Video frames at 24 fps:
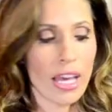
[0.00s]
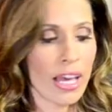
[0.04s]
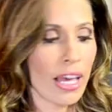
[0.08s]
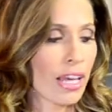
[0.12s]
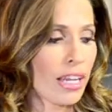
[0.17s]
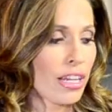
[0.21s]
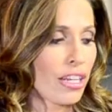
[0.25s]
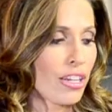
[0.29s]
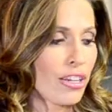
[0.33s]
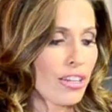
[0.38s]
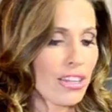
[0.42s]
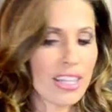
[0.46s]

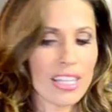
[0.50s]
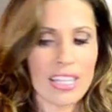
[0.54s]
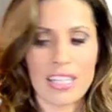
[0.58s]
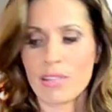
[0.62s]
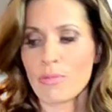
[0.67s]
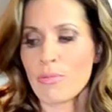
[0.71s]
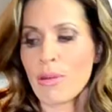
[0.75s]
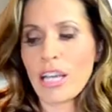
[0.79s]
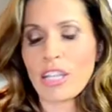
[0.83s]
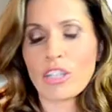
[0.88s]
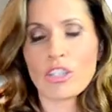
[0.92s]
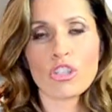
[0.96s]
And this
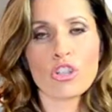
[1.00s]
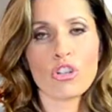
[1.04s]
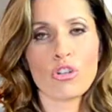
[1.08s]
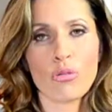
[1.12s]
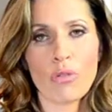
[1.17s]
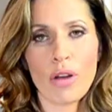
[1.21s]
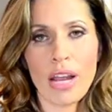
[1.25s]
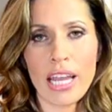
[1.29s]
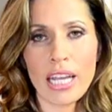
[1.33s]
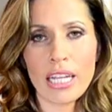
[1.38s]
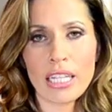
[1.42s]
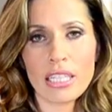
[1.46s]
makes
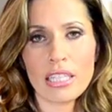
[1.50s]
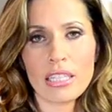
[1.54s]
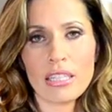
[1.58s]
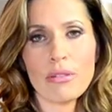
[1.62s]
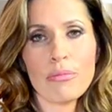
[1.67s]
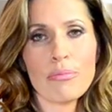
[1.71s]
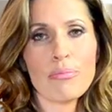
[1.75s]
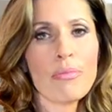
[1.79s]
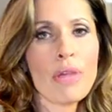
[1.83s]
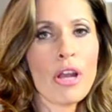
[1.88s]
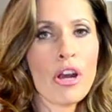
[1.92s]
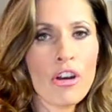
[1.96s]
great
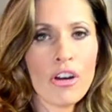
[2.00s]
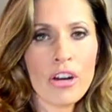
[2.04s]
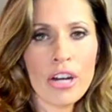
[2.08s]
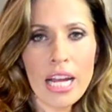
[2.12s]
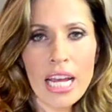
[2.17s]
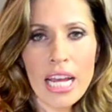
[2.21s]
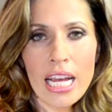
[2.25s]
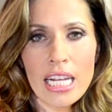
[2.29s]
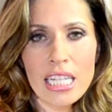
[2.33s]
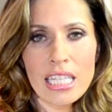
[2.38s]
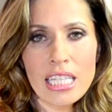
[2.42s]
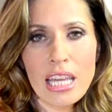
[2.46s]

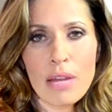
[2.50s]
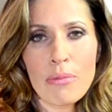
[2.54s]
marinades,